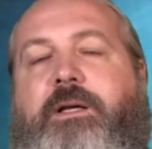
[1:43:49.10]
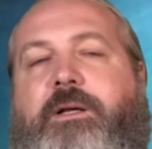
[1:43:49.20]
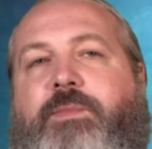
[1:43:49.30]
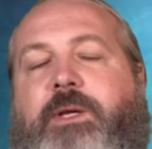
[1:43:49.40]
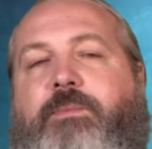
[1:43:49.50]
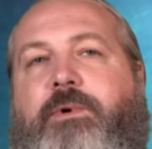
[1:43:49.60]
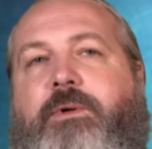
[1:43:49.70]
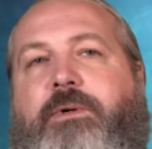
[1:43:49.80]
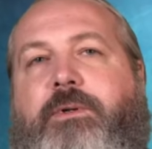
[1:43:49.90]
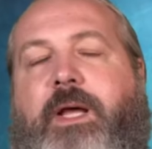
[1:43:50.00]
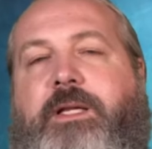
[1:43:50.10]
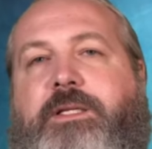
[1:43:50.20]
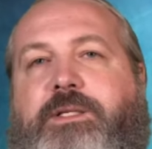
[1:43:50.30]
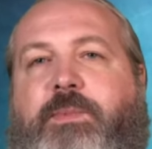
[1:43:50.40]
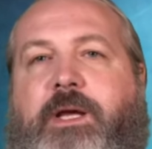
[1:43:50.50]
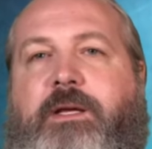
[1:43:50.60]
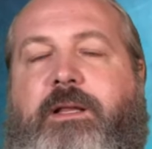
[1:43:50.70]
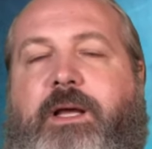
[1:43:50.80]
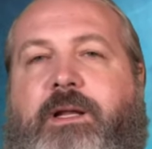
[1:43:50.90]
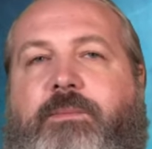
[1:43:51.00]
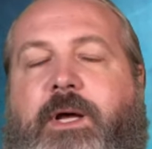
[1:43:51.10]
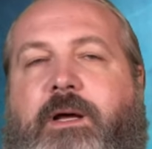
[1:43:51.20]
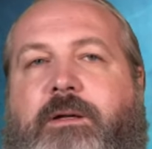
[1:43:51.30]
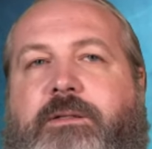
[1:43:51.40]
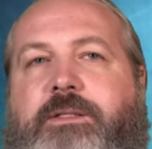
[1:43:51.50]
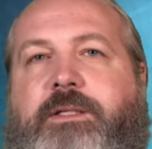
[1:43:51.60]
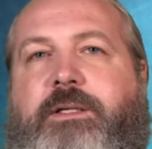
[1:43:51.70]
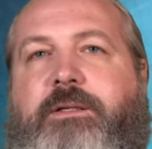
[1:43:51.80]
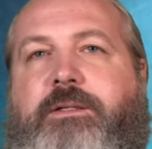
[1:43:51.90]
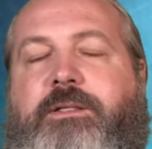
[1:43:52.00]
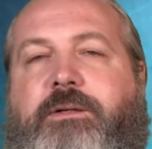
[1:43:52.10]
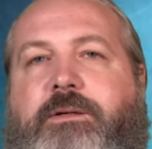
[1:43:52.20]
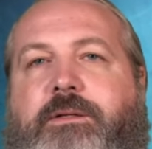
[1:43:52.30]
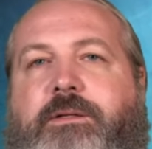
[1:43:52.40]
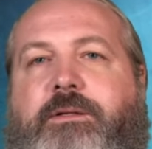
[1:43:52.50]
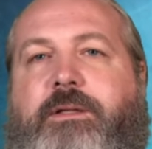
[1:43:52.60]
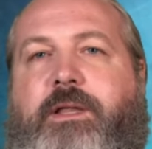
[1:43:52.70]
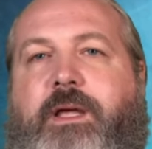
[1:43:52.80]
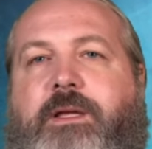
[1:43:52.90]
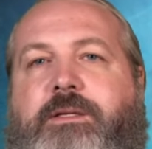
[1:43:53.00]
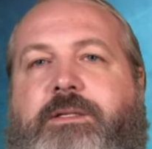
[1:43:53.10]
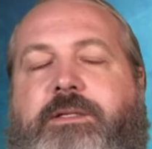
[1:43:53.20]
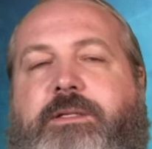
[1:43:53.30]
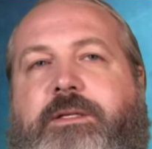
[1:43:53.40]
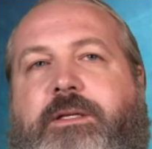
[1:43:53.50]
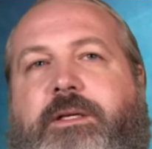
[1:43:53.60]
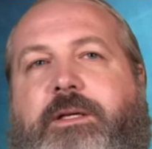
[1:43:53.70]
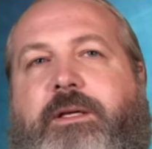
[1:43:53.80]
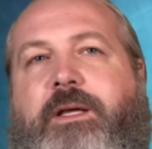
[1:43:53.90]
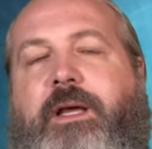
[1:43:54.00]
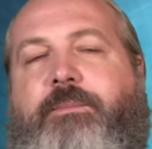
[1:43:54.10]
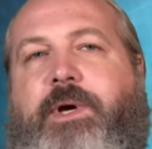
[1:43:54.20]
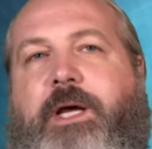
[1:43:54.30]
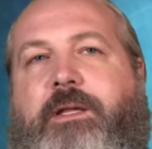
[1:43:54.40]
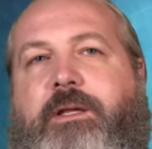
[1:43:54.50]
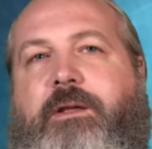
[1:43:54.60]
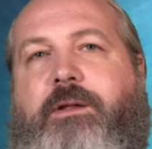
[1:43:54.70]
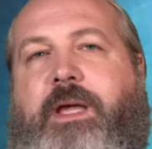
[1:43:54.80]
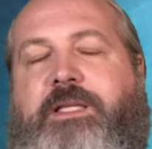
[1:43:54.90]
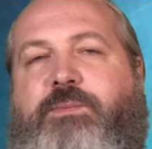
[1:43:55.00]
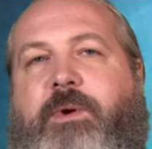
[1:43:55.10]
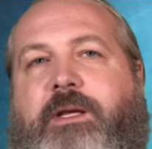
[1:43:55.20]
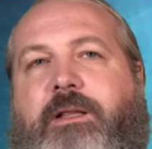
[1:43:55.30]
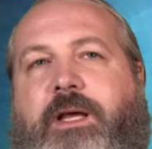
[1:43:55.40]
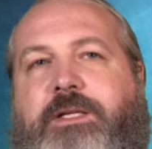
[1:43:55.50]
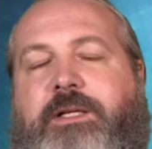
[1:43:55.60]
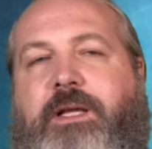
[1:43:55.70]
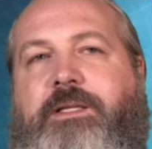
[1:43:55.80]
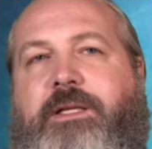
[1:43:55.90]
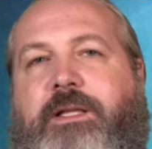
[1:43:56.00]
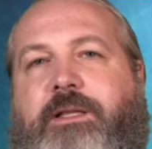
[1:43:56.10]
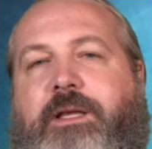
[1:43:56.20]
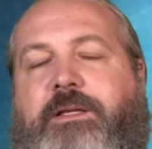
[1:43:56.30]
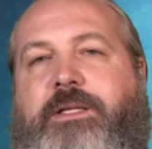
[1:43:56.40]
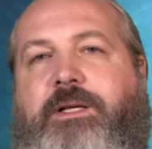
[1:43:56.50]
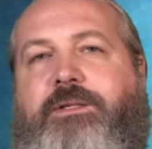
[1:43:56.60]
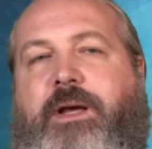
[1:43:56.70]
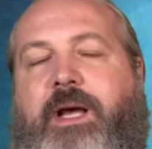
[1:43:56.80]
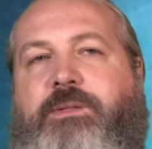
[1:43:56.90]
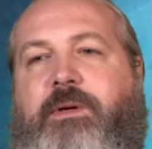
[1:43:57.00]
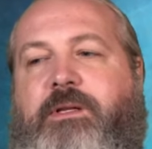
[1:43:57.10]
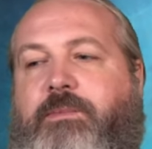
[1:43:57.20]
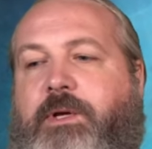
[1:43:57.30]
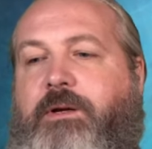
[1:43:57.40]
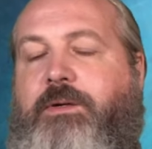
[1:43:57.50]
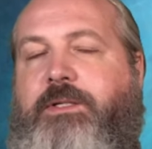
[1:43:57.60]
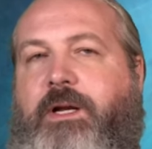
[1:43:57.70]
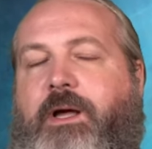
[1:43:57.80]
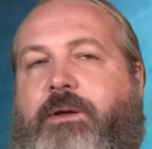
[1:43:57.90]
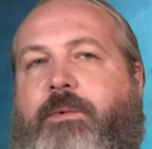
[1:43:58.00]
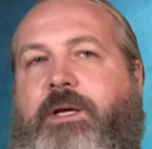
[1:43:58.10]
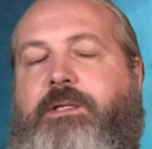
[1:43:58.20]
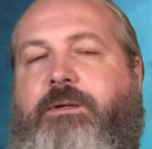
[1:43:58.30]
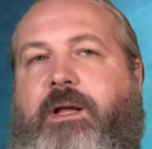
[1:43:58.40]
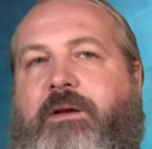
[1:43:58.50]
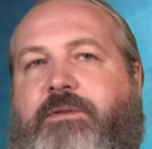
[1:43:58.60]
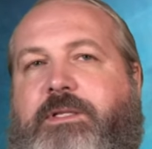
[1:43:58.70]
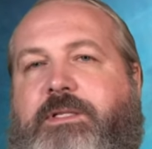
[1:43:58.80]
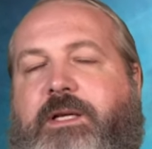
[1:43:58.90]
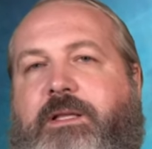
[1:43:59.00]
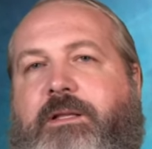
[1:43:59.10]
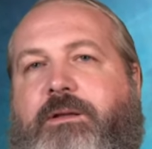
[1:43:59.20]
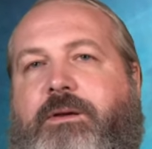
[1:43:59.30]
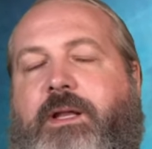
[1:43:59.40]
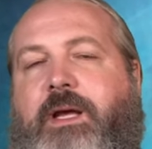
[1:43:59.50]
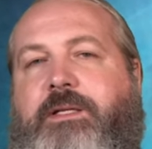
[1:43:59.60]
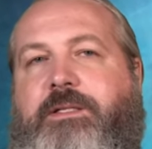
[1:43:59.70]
people who like to speculate about certain things. But, that speculation isn't the essential aspect of being a Christian. Otherwise, you would have to say that Luke and Acts is